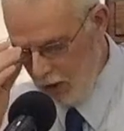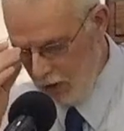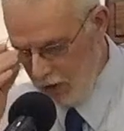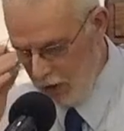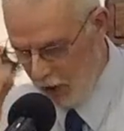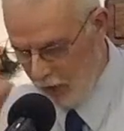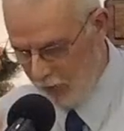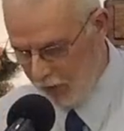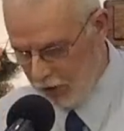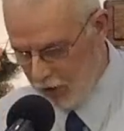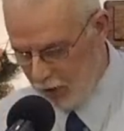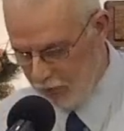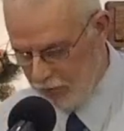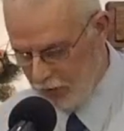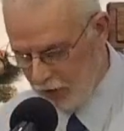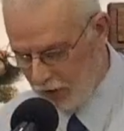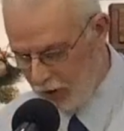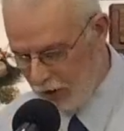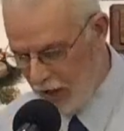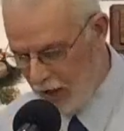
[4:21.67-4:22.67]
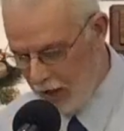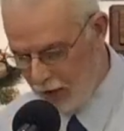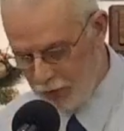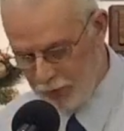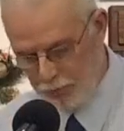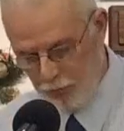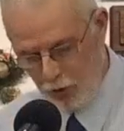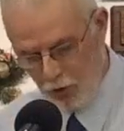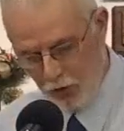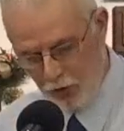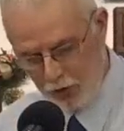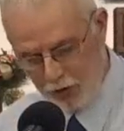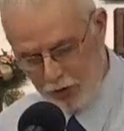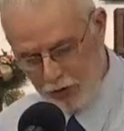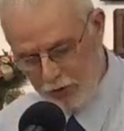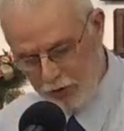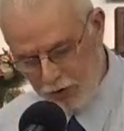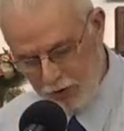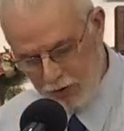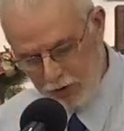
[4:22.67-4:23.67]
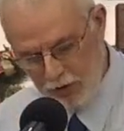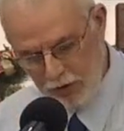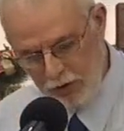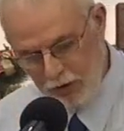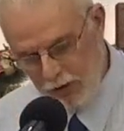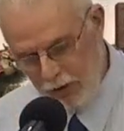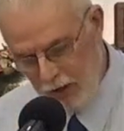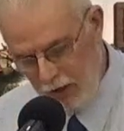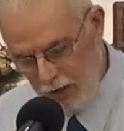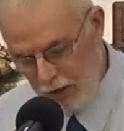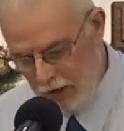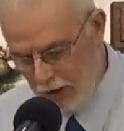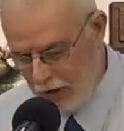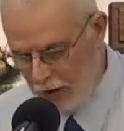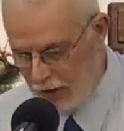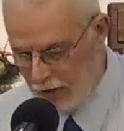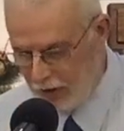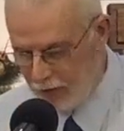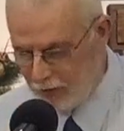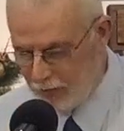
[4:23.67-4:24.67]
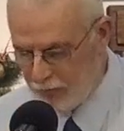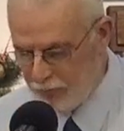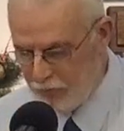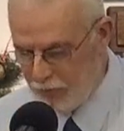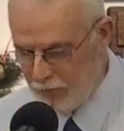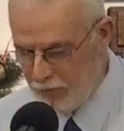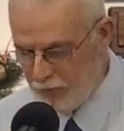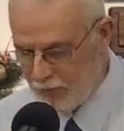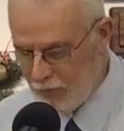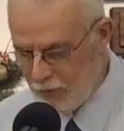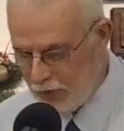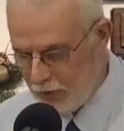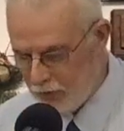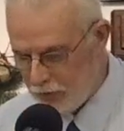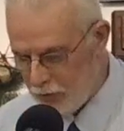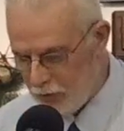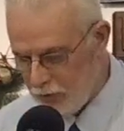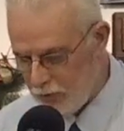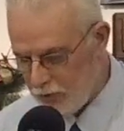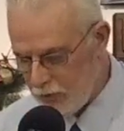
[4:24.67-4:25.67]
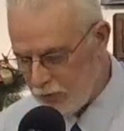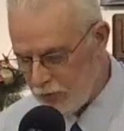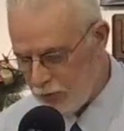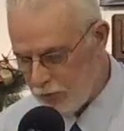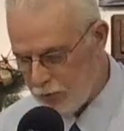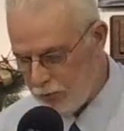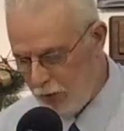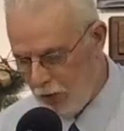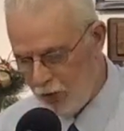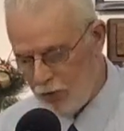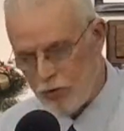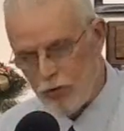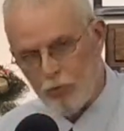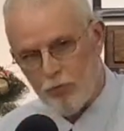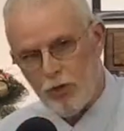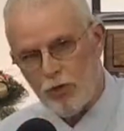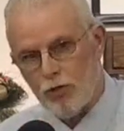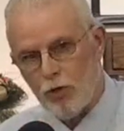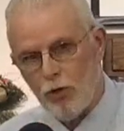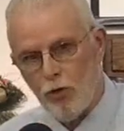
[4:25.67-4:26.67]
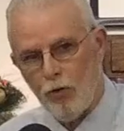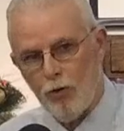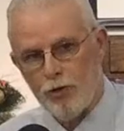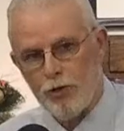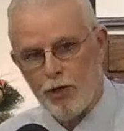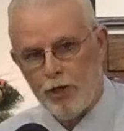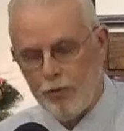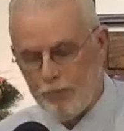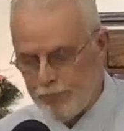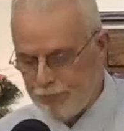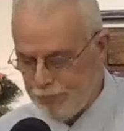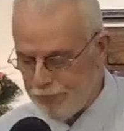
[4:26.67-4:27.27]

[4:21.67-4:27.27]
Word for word: Now we come to the last mark of, of spiritual maturity.